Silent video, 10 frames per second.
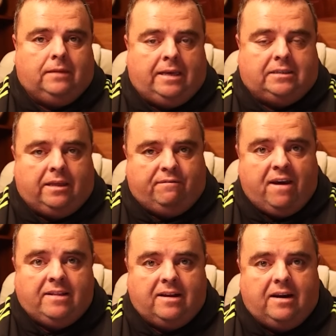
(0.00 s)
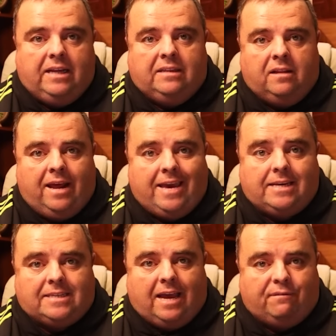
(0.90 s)
it's like finding a needle in a
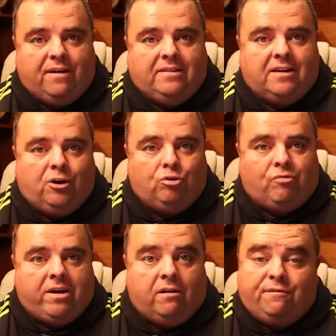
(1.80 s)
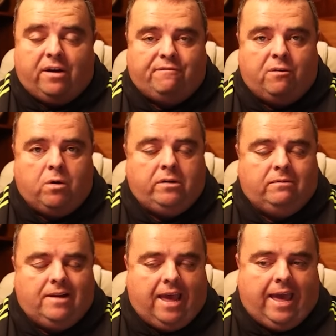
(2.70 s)
haystack, finding a good writer for everyone.
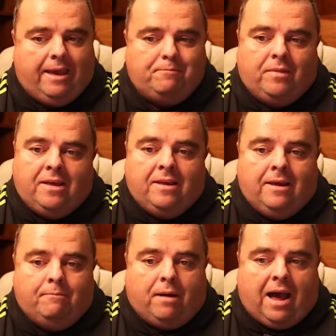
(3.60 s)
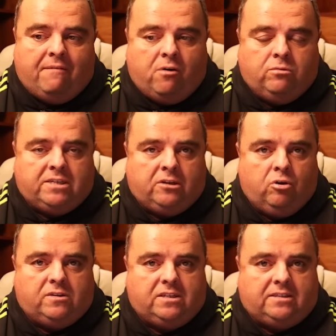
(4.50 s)
But I've always had
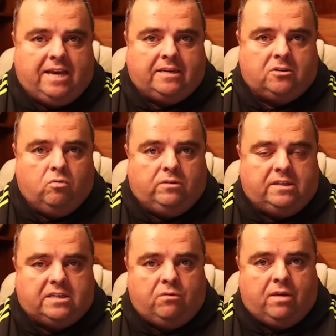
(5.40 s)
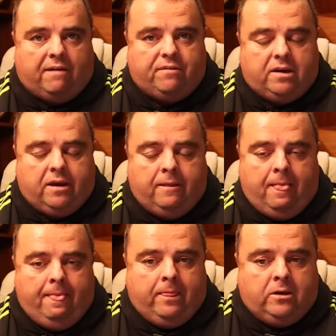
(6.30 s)
good success going to South Africa,
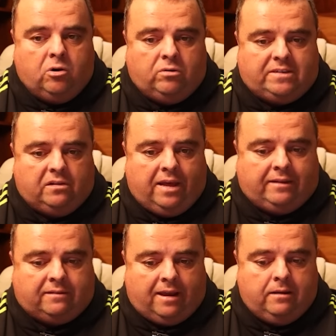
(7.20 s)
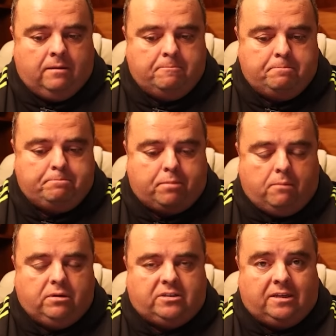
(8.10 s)
going onto LinkedIn,
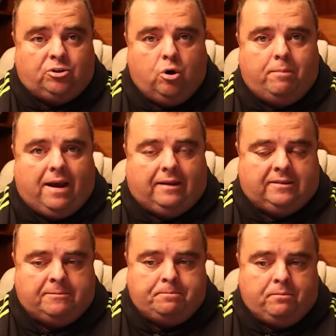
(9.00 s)
publishing a job ad,